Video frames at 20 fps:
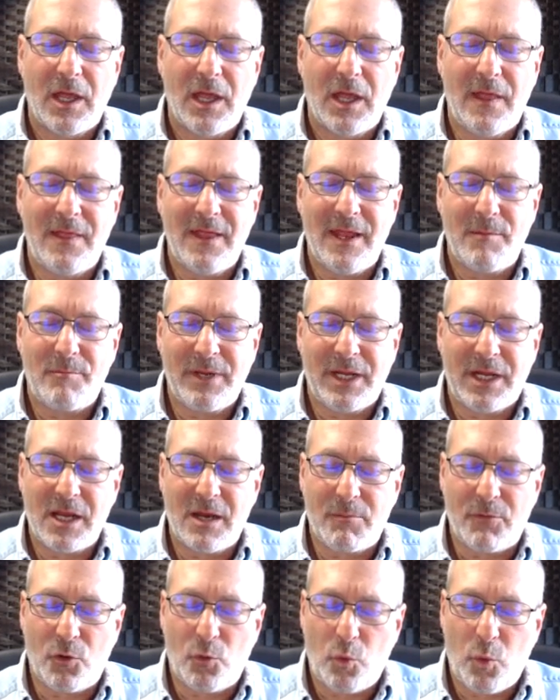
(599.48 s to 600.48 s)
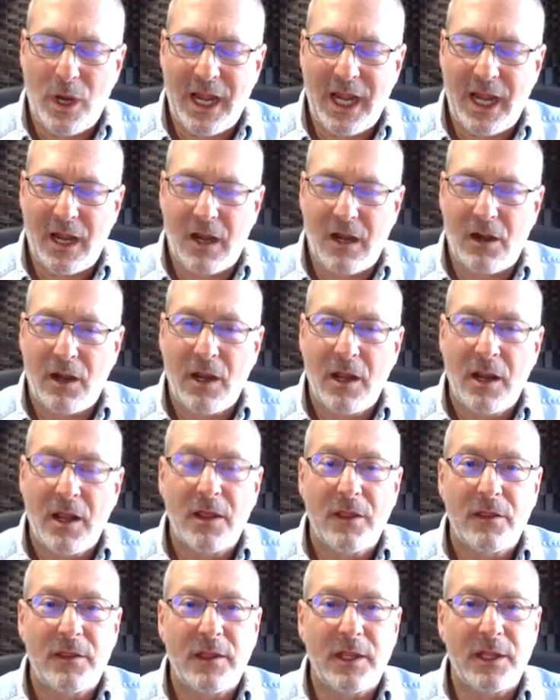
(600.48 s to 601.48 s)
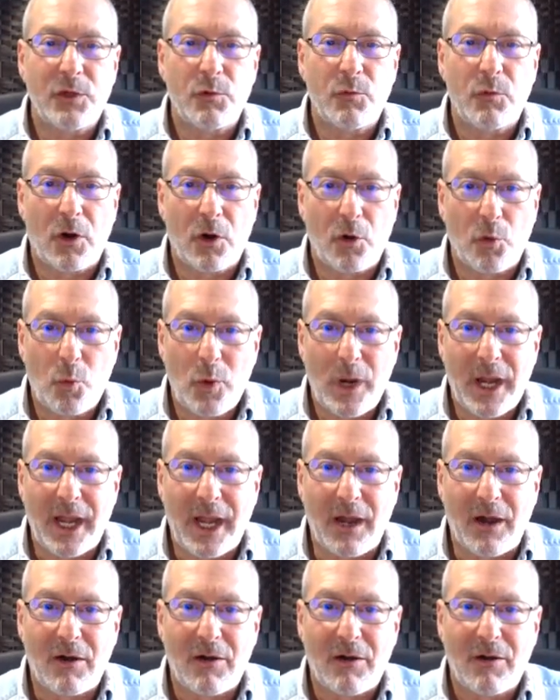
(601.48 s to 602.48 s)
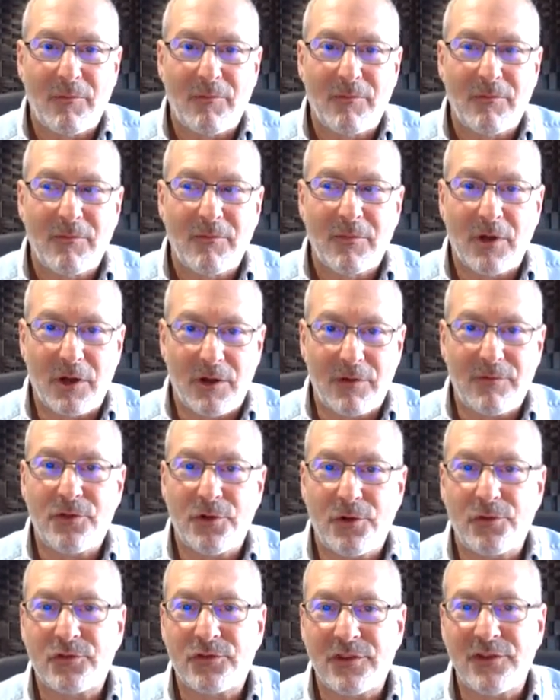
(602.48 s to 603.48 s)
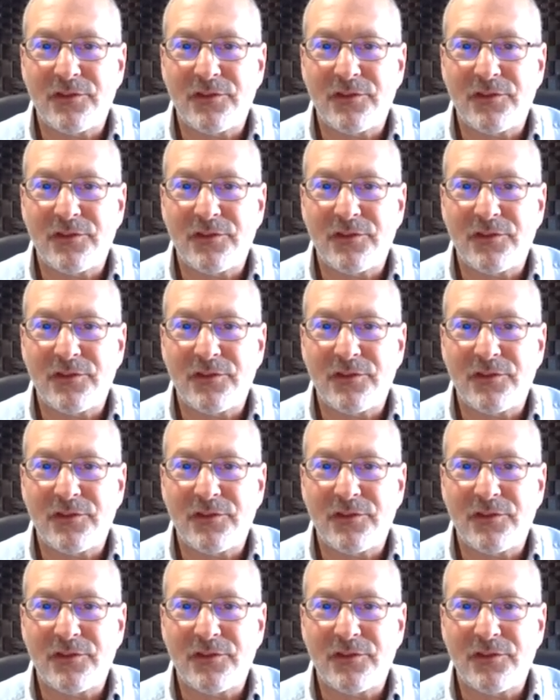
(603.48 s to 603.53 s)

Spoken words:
then become aware that you are aware of those